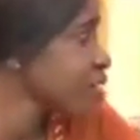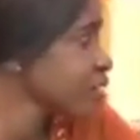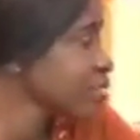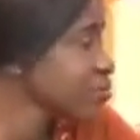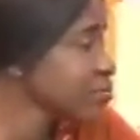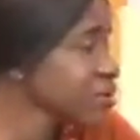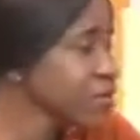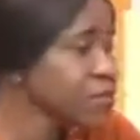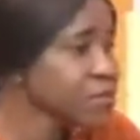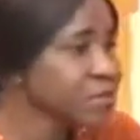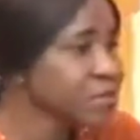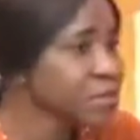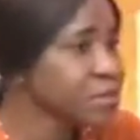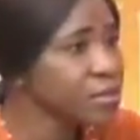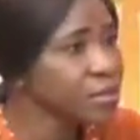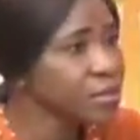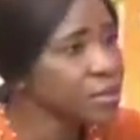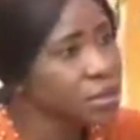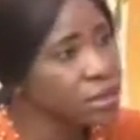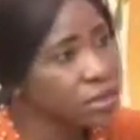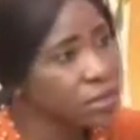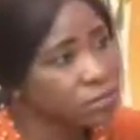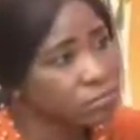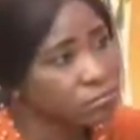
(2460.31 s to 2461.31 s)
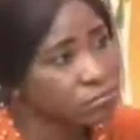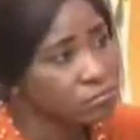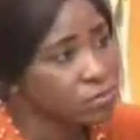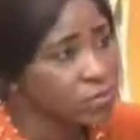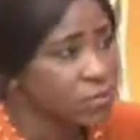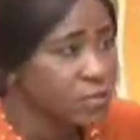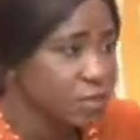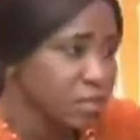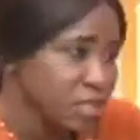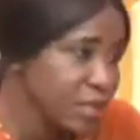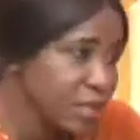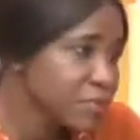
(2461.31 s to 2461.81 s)
Maybe
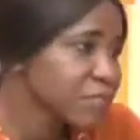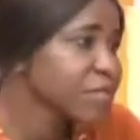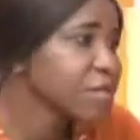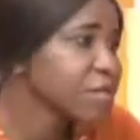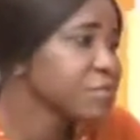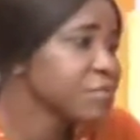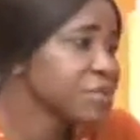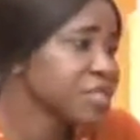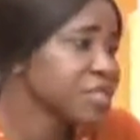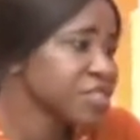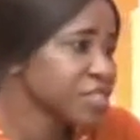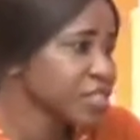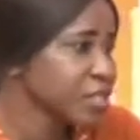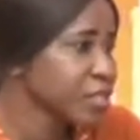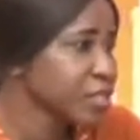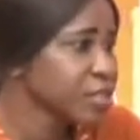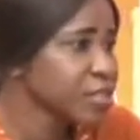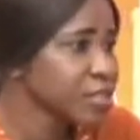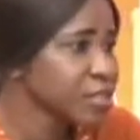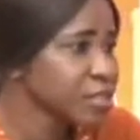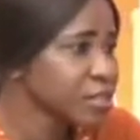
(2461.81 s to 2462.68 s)
something may change.